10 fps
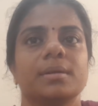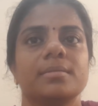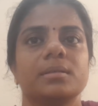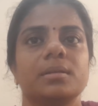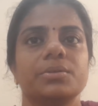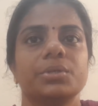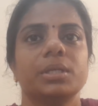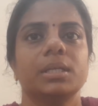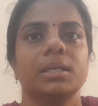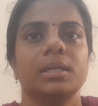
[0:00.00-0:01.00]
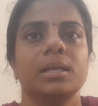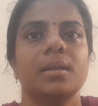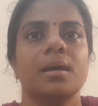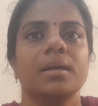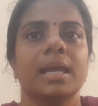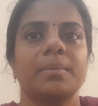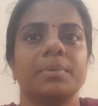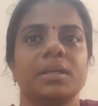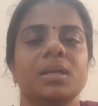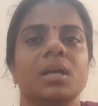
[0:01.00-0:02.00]
Consideration in Indian law can
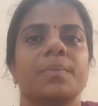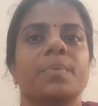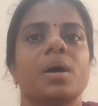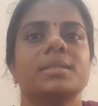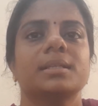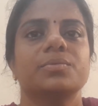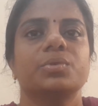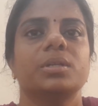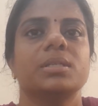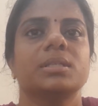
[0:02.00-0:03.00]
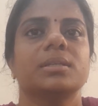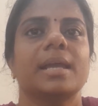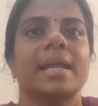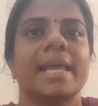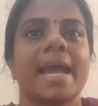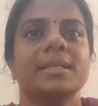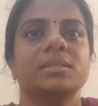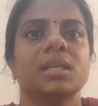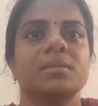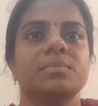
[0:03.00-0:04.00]
be past consideration, an
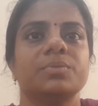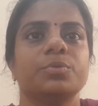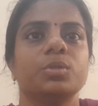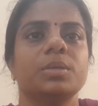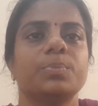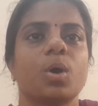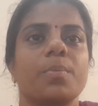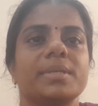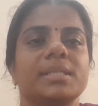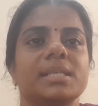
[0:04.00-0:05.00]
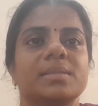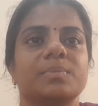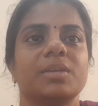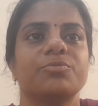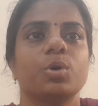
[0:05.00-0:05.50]
act done before the promise is made.